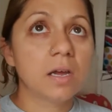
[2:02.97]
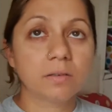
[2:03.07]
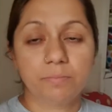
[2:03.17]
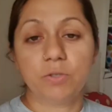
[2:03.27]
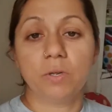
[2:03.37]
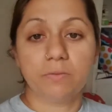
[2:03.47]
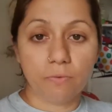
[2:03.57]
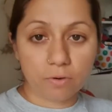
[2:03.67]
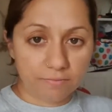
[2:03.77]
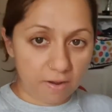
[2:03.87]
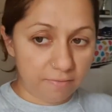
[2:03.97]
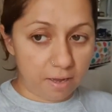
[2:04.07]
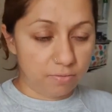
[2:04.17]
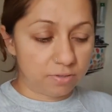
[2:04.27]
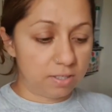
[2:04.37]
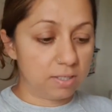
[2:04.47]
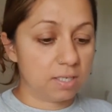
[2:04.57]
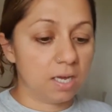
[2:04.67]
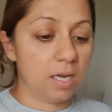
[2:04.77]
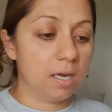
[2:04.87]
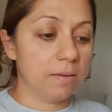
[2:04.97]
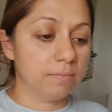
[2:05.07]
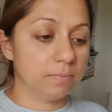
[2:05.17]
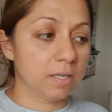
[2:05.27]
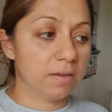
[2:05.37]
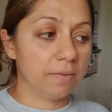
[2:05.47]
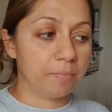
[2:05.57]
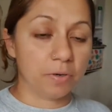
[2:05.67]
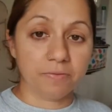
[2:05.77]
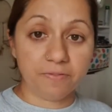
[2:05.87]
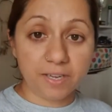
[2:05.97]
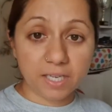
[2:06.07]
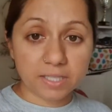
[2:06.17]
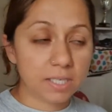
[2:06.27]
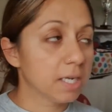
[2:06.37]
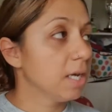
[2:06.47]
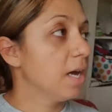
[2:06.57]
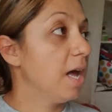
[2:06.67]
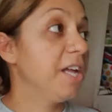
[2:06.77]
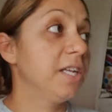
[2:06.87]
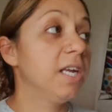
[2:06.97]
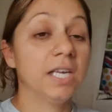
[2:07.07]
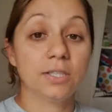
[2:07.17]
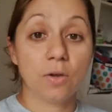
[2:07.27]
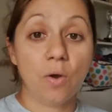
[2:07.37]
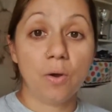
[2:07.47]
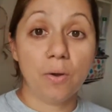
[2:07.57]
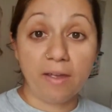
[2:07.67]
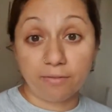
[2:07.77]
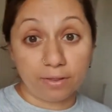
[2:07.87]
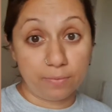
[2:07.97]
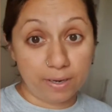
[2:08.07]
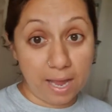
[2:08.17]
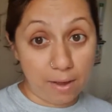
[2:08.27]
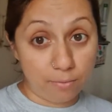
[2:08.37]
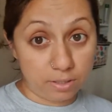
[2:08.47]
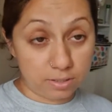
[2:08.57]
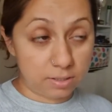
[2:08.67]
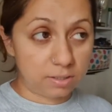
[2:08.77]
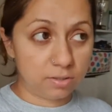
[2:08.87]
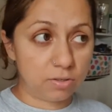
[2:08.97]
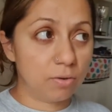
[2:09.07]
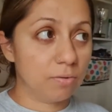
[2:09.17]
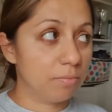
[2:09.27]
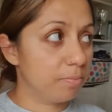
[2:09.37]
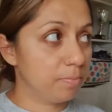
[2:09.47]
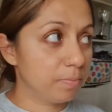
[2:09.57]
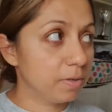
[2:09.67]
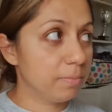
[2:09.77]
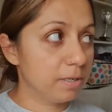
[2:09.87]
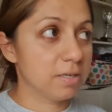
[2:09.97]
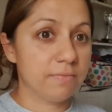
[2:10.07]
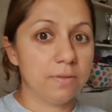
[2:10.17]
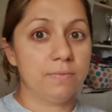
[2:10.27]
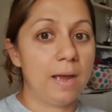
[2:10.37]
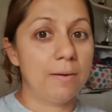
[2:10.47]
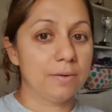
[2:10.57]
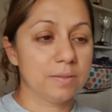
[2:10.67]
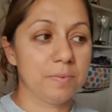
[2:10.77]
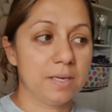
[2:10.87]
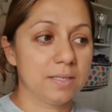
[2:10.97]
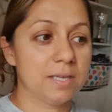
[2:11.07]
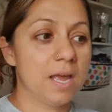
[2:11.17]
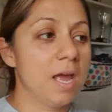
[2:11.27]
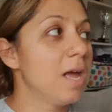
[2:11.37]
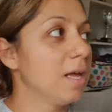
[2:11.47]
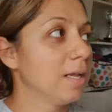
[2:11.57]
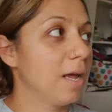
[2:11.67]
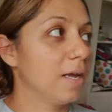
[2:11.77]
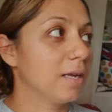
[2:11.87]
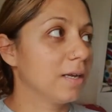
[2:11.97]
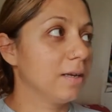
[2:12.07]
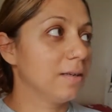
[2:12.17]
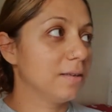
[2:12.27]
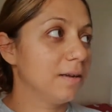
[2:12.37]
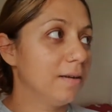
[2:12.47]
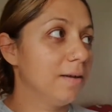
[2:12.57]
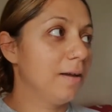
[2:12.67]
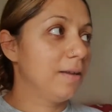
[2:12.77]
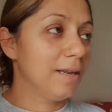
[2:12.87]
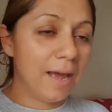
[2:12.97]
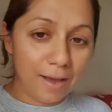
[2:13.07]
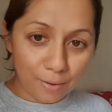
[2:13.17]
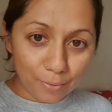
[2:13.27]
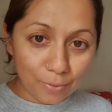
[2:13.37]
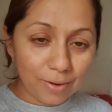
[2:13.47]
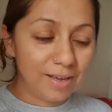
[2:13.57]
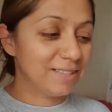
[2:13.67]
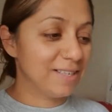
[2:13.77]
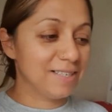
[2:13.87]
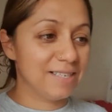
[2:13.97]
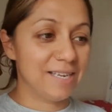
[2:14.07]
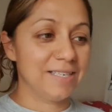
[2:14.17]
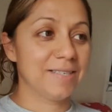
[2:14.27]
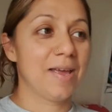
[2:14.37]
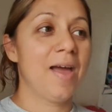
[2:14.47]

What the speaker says: between 4 and 5 ounces per feed, and he eats all every 3 hours, so pretty much every 3 hours, because like now, since he's